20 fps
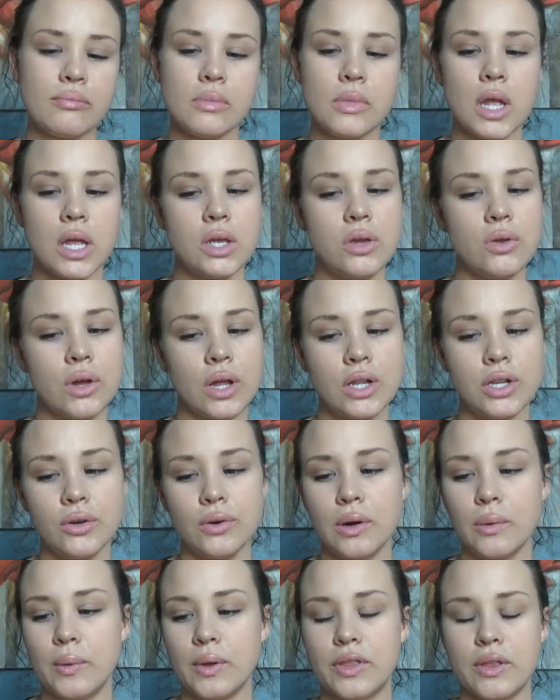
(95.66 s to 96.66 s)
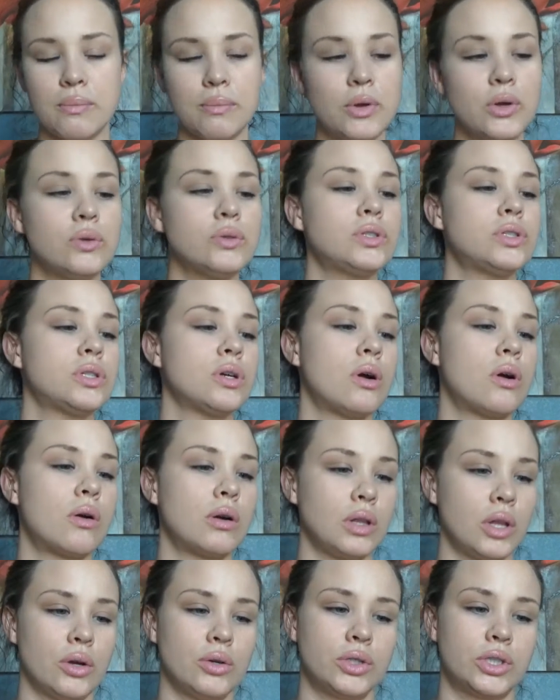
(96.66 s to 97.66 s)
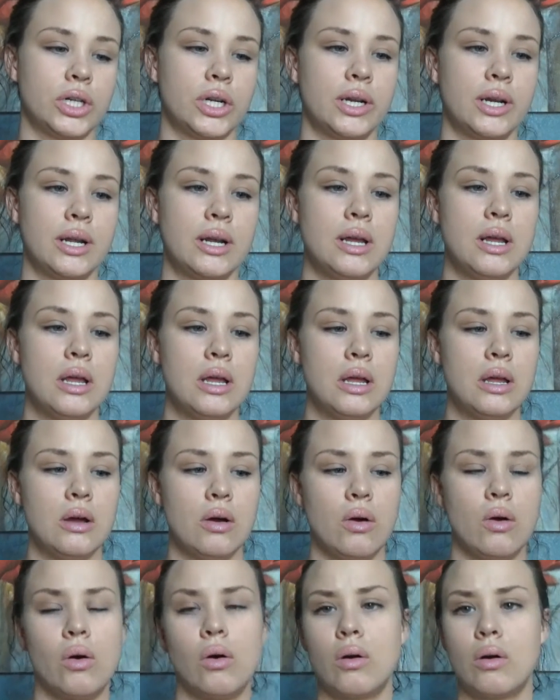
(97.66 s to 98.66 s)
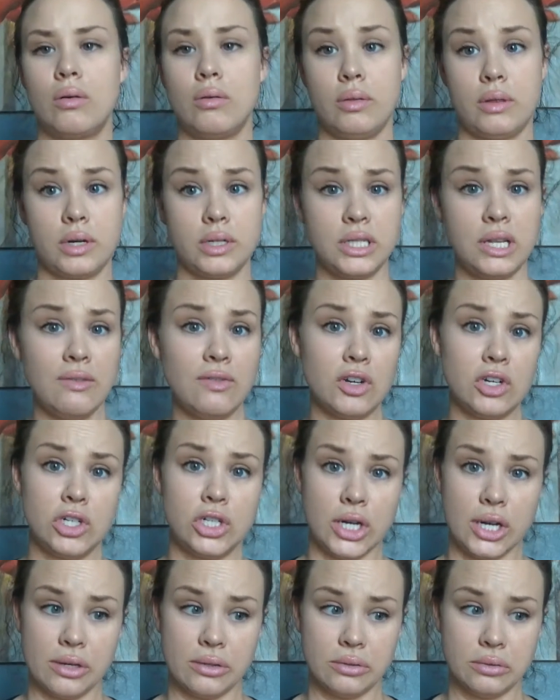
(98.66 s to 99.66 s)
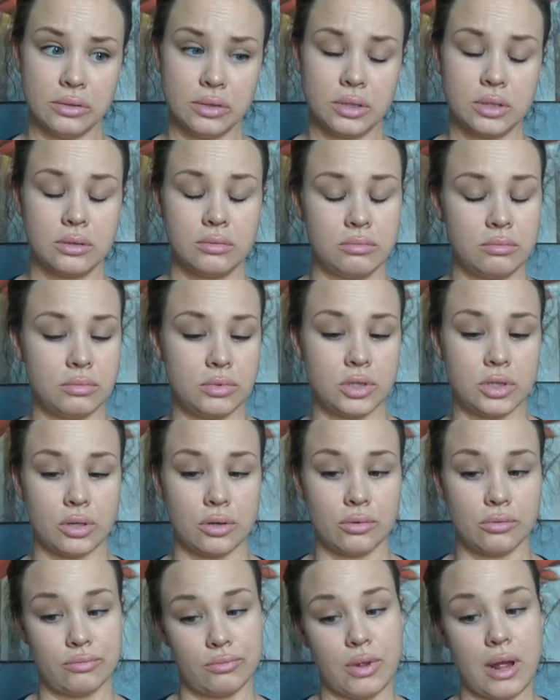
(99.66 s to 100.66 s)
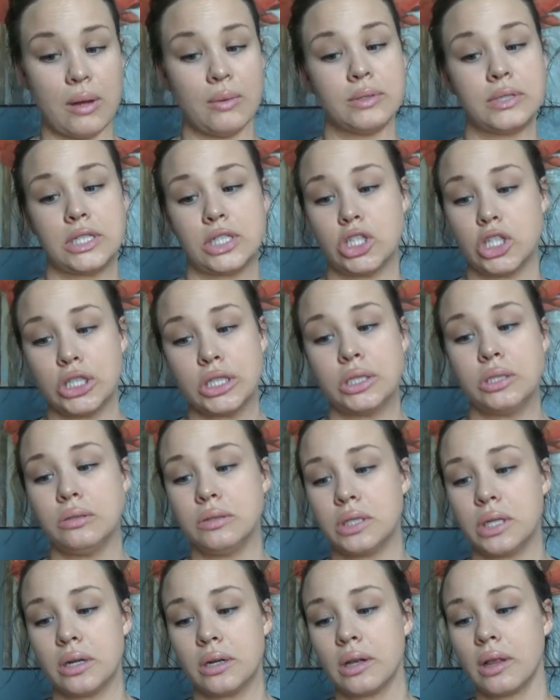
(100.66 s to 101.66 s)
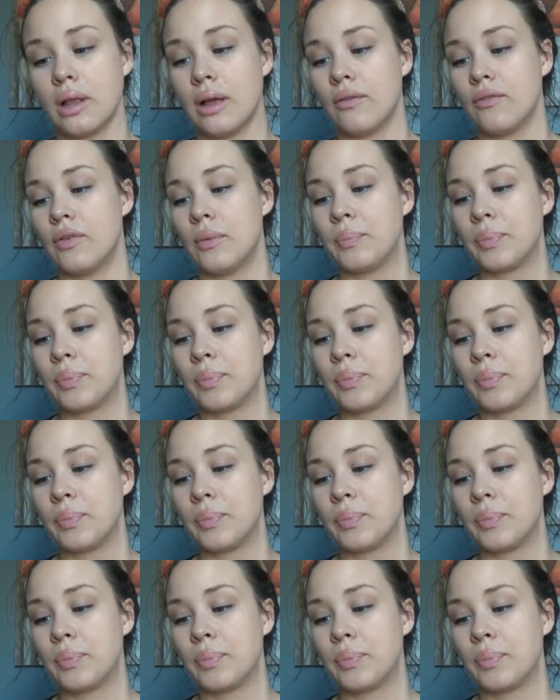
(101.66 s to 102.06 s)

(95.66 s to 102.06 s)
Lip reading: You can do it with a mousse or a lotion, or there's even gels. So I would suggest using a glove.